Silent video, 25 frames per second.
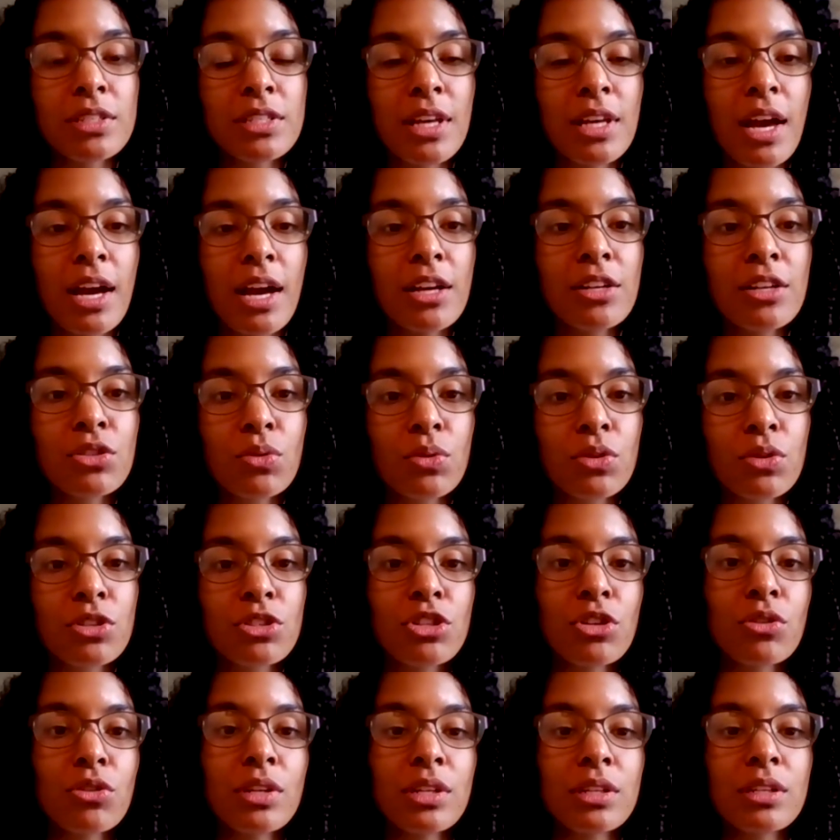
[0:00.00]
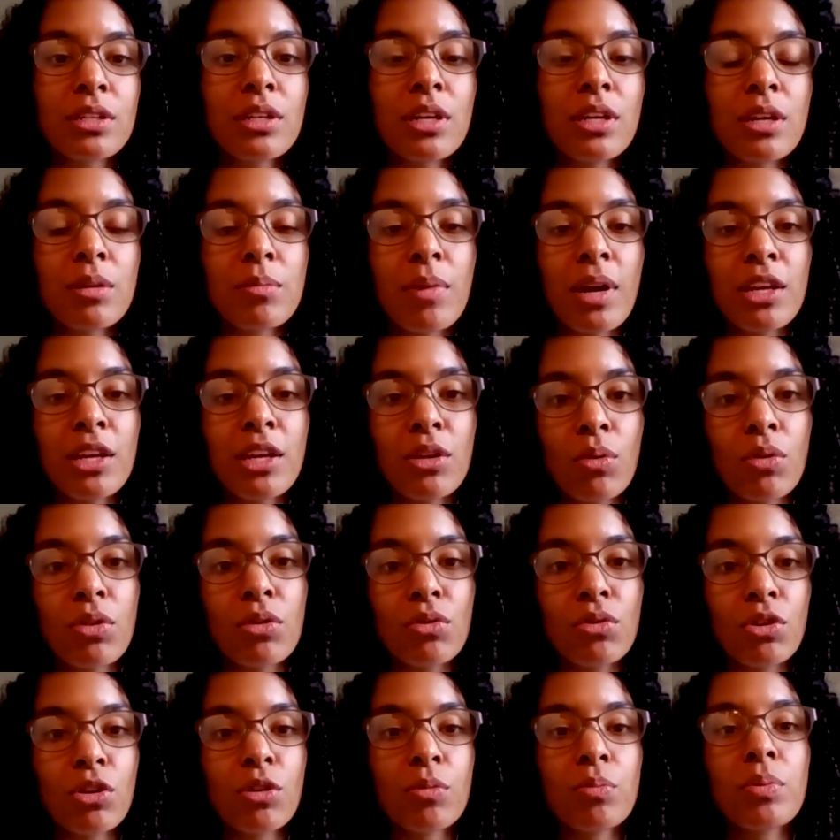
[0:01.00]
as a high school student in my
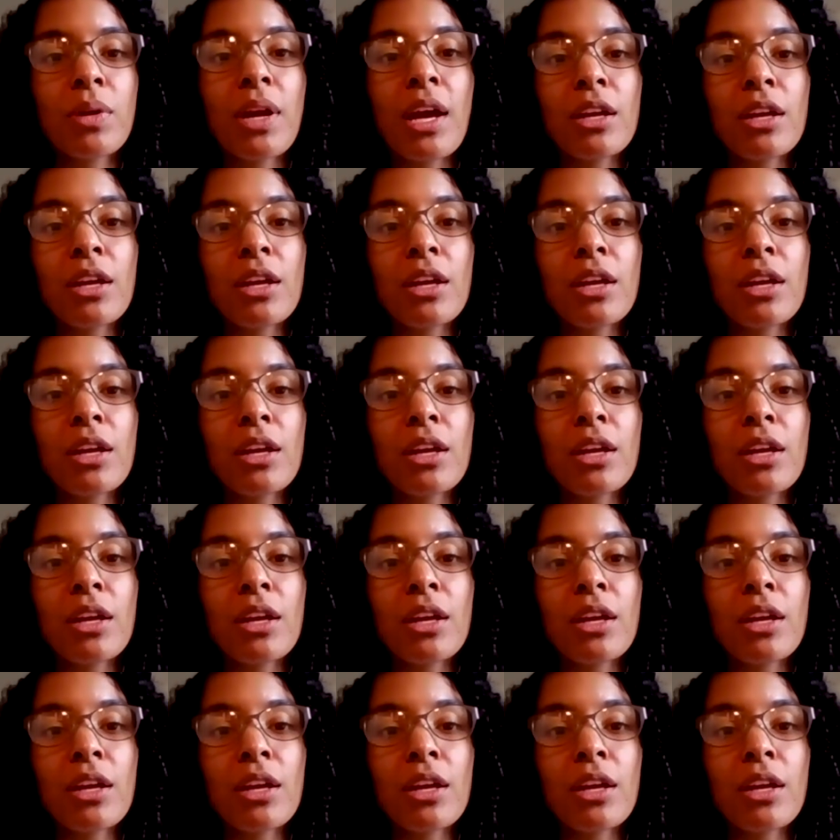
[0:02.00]
youth group